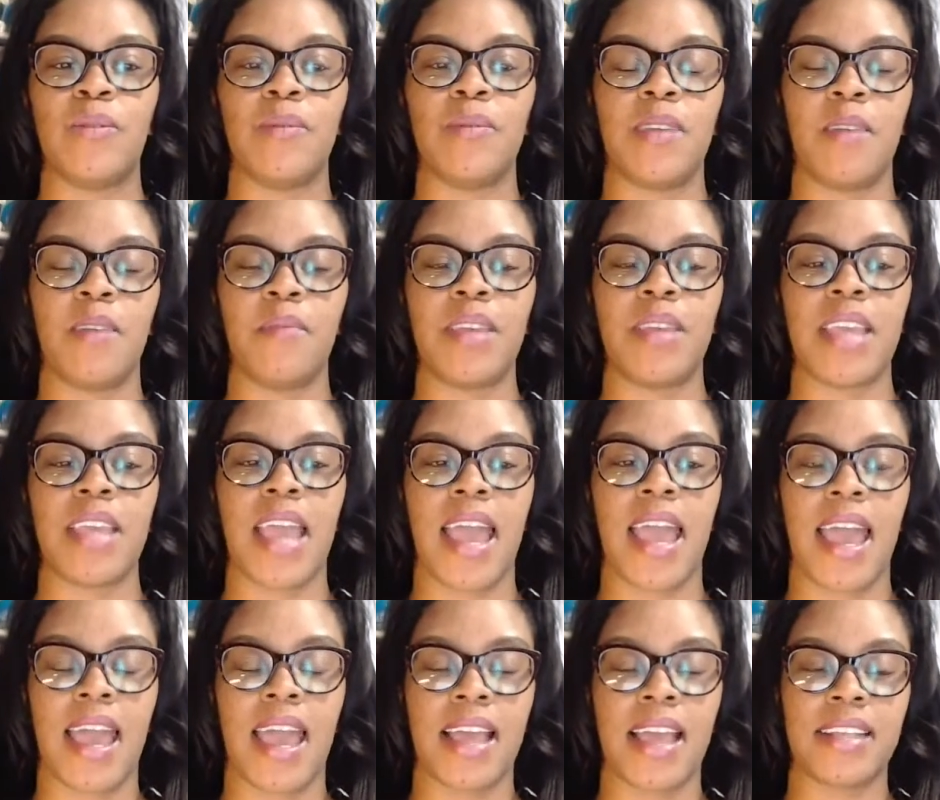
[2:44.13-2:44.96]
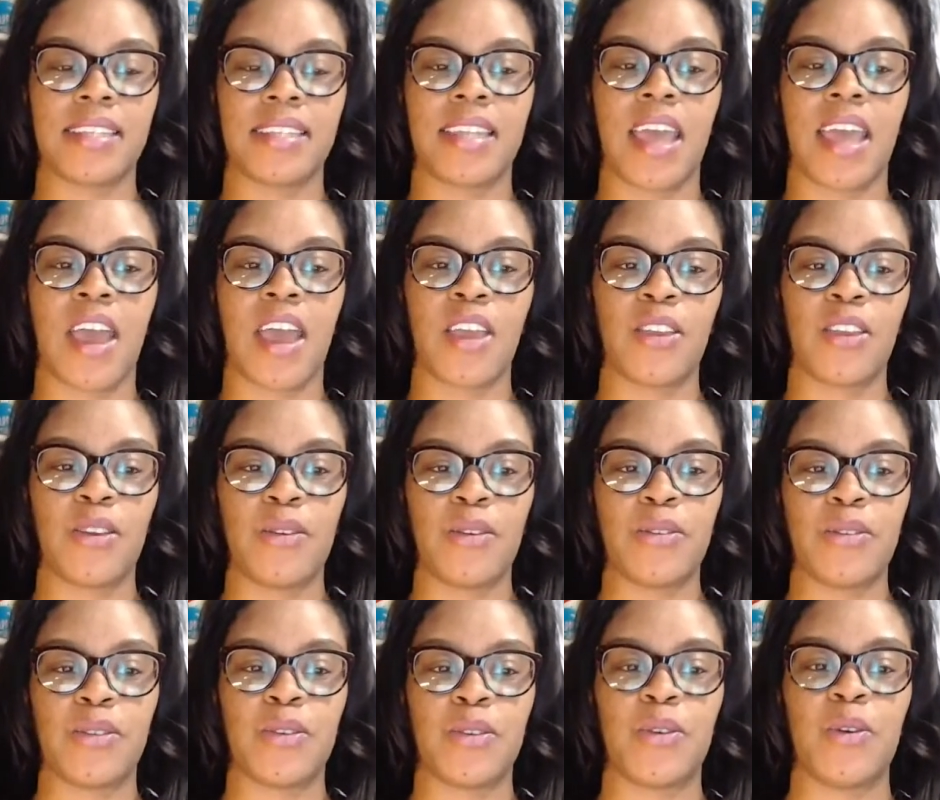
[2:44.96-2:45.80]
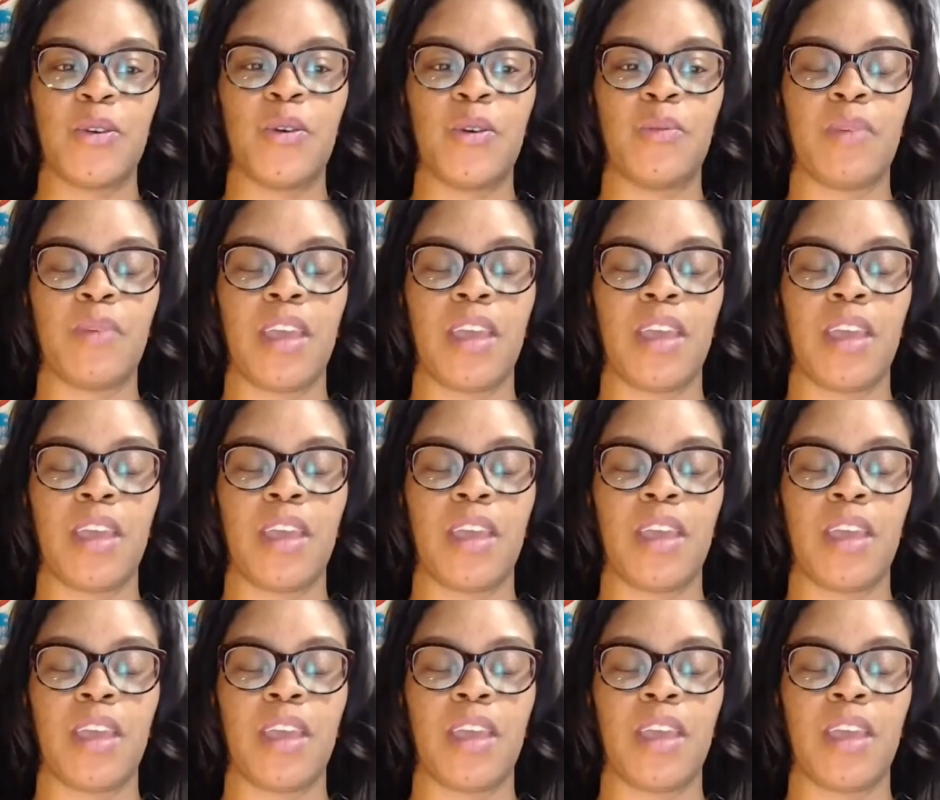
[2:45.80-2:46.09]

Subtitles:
give me a hashtag YouTube.